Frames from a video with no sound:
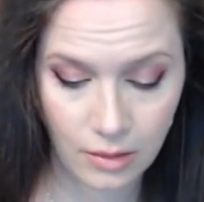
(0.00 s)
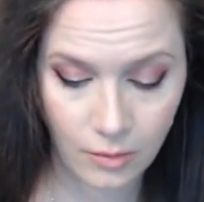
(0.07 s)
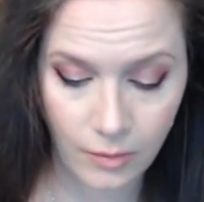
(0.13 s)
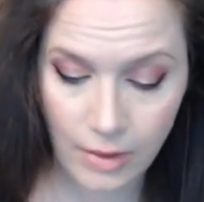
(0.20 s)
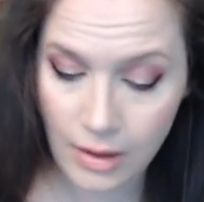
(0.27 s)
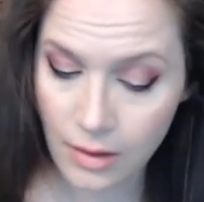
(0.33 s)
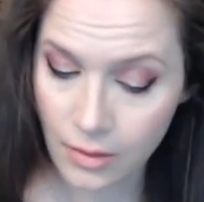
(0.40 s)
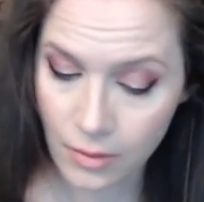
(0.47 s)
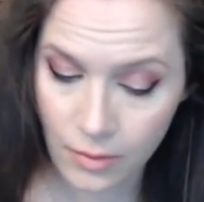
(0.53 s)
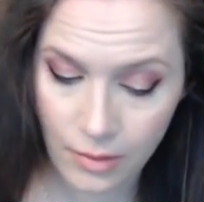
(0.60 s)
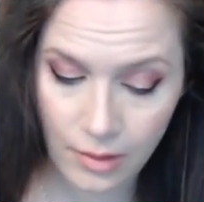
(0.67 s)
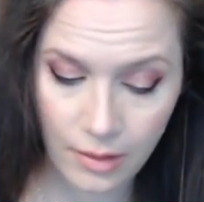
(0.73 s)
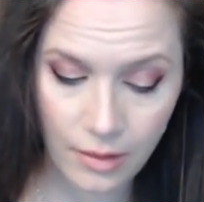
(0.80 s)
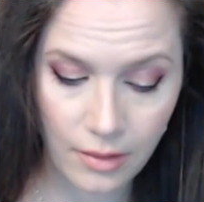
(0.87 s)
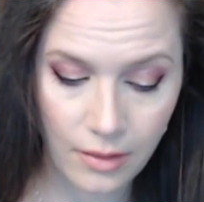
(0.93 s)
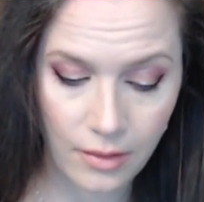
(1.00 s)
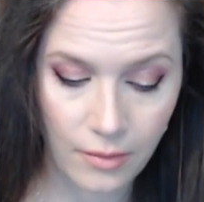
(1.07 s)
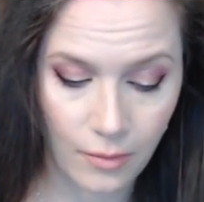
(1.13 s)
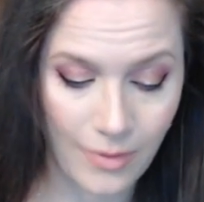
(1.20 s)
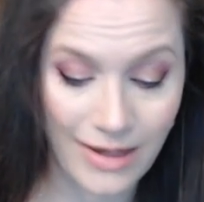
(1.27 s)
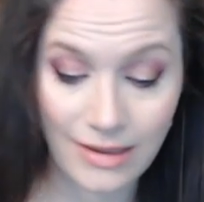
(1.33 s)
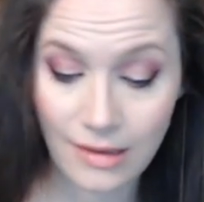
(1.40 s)
went north,
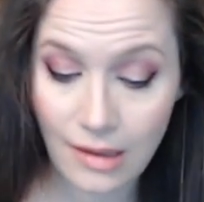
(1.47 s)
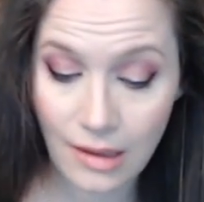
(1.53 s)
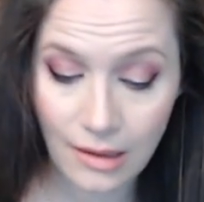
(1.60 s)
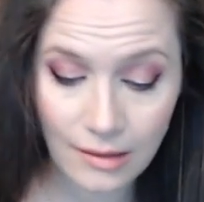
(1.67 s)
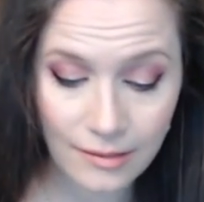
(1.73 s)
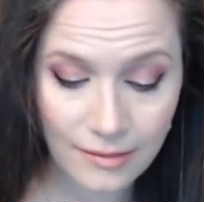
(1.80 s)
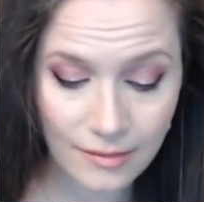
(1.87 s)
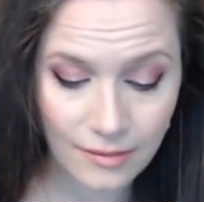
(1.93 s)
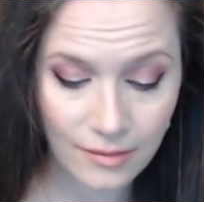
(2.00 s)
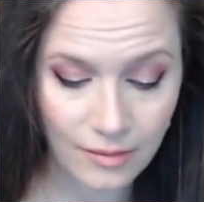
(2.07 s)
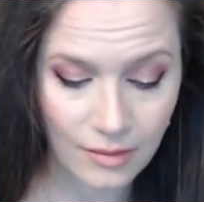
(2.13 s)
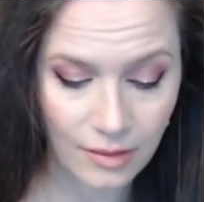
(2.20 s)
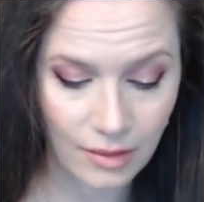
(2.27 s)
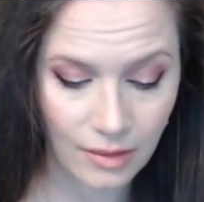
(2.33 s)
went east,